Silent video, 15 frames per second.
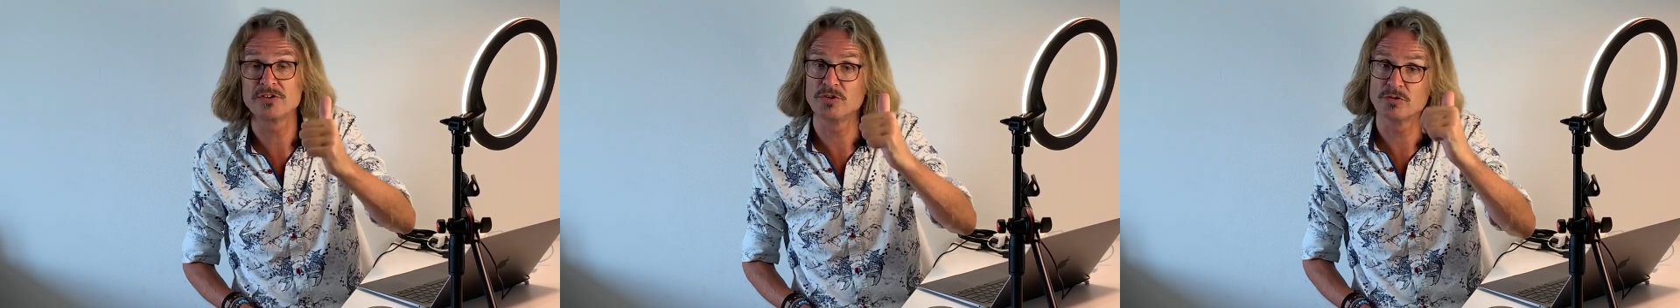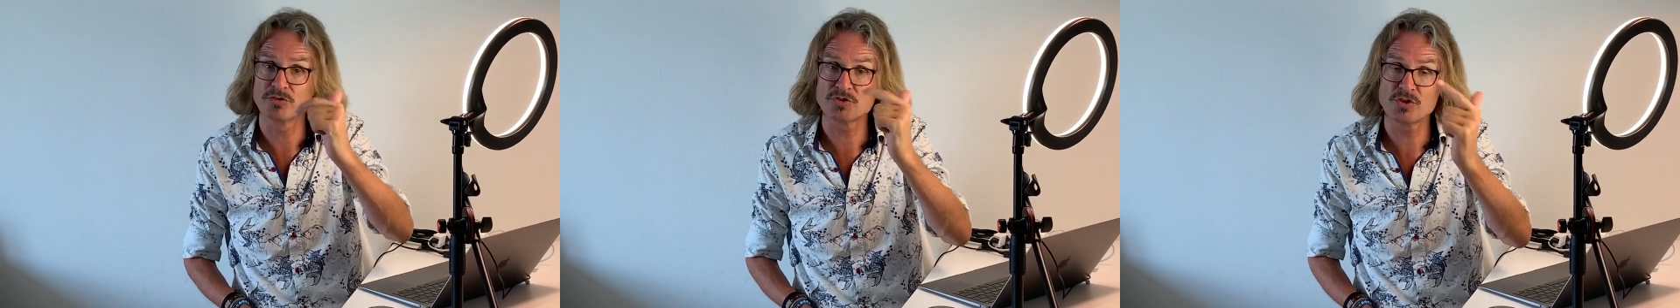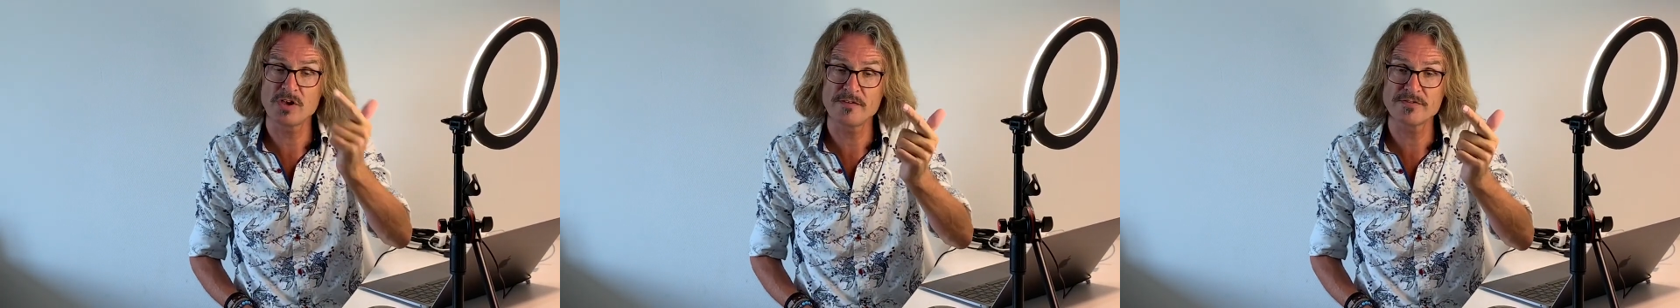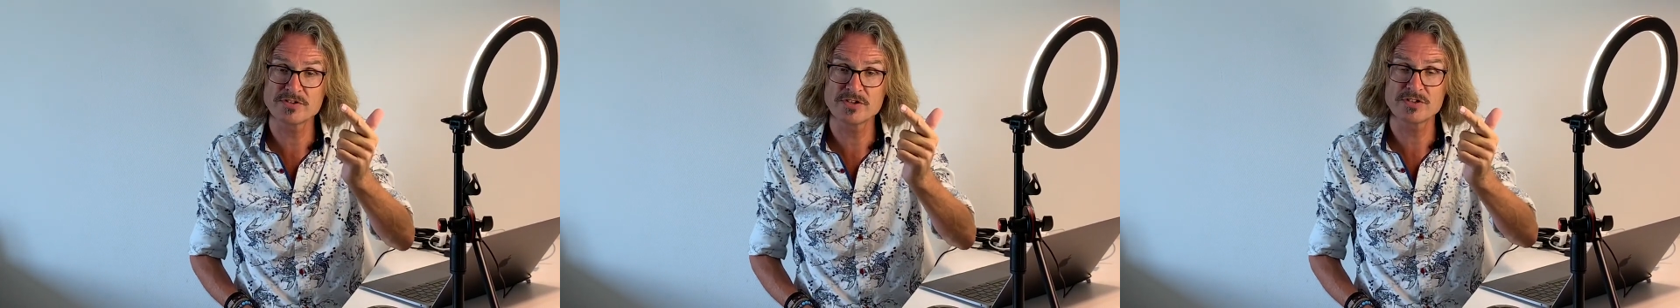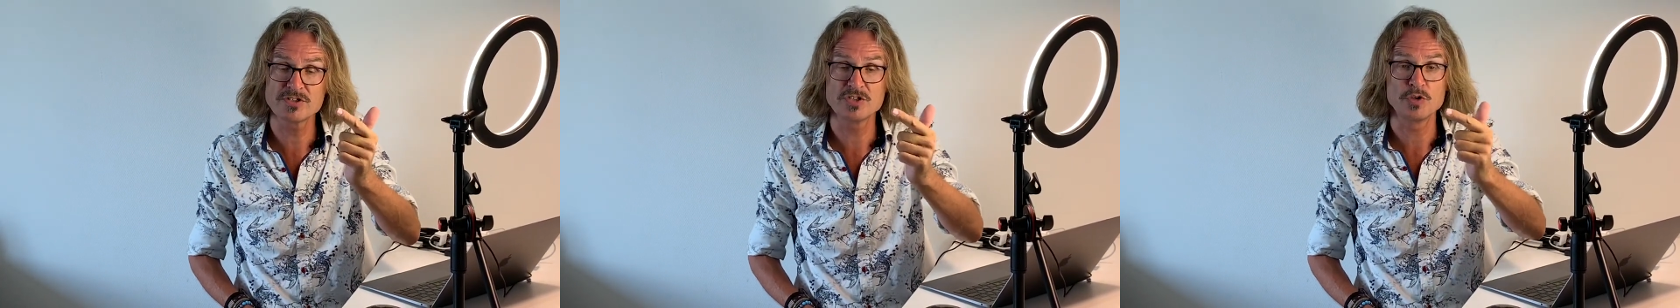new
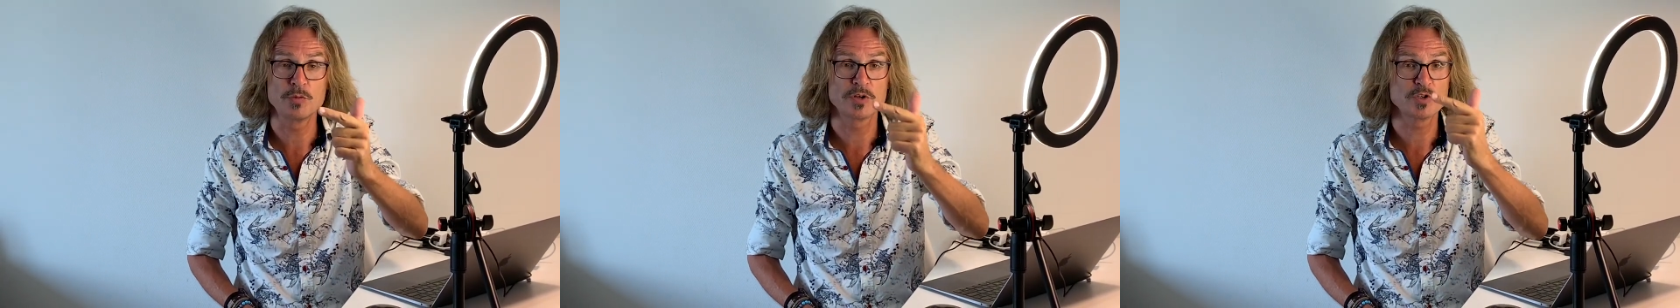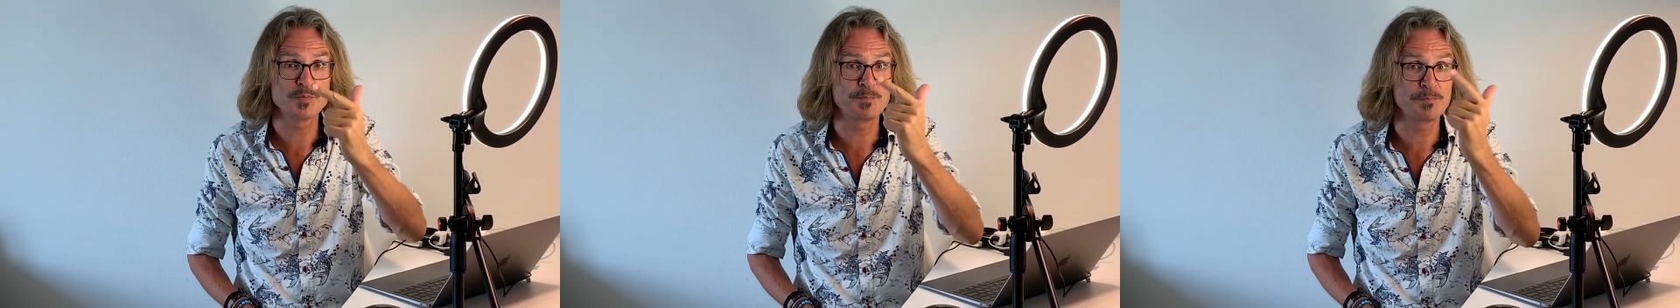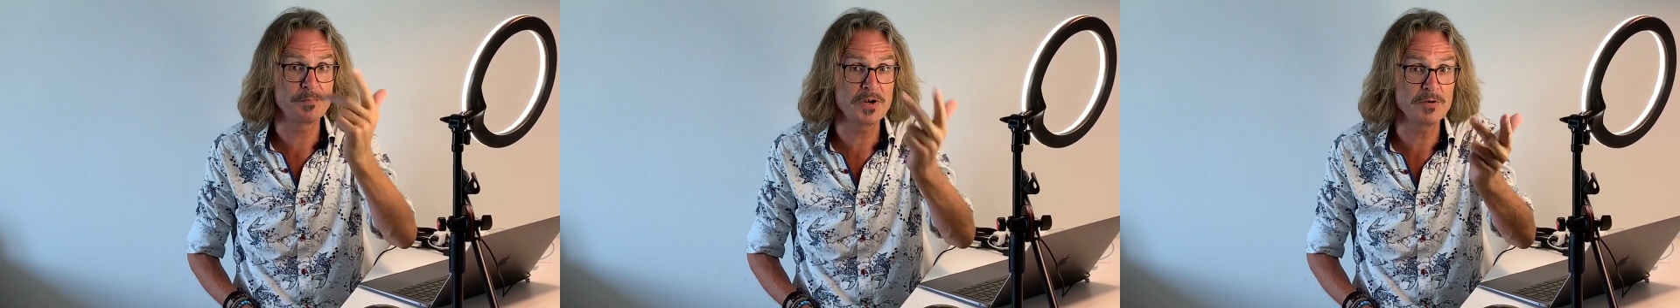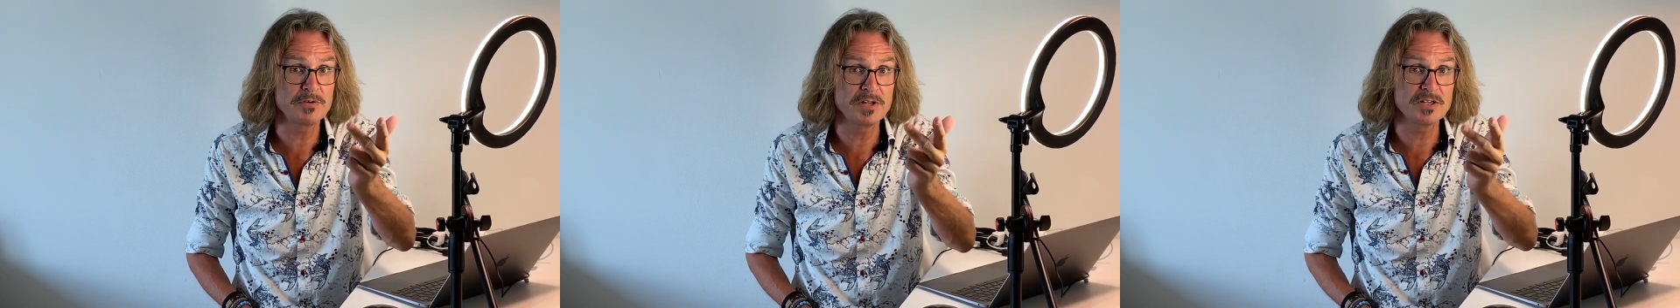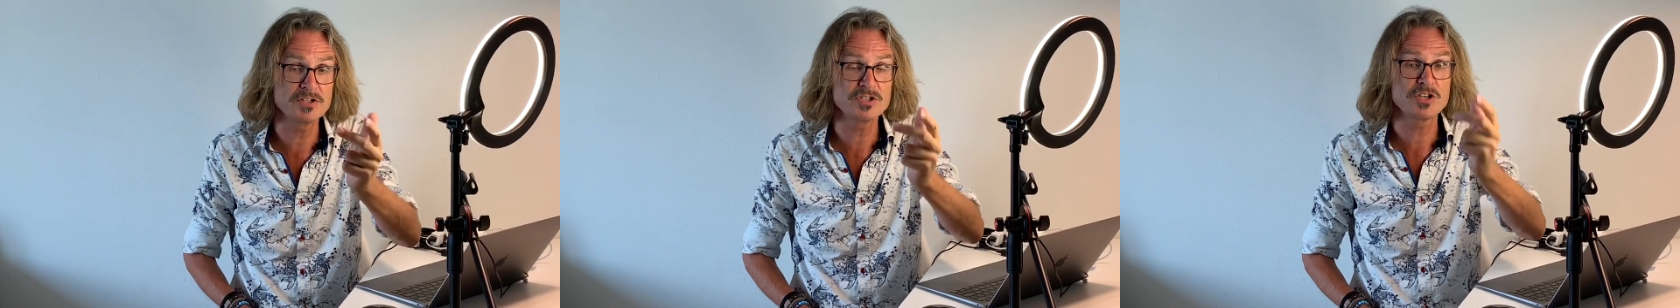services, new
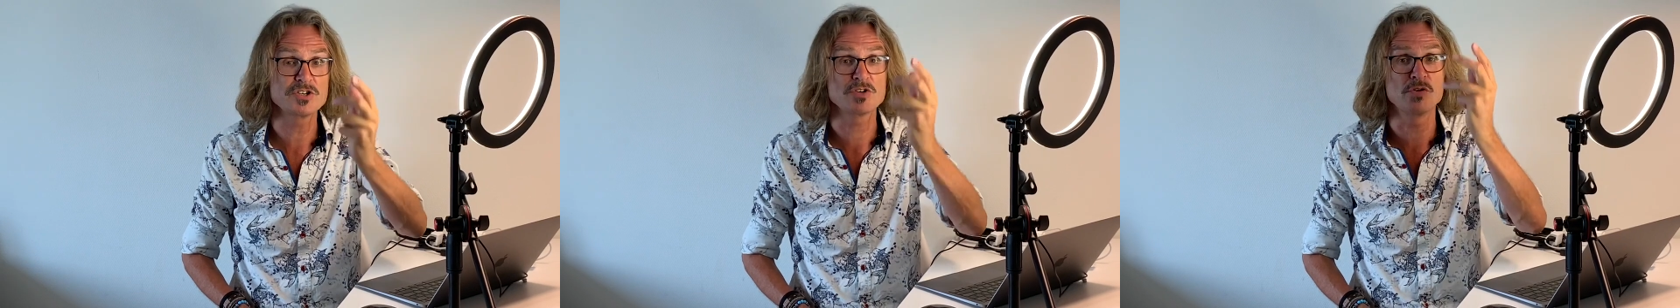experiences,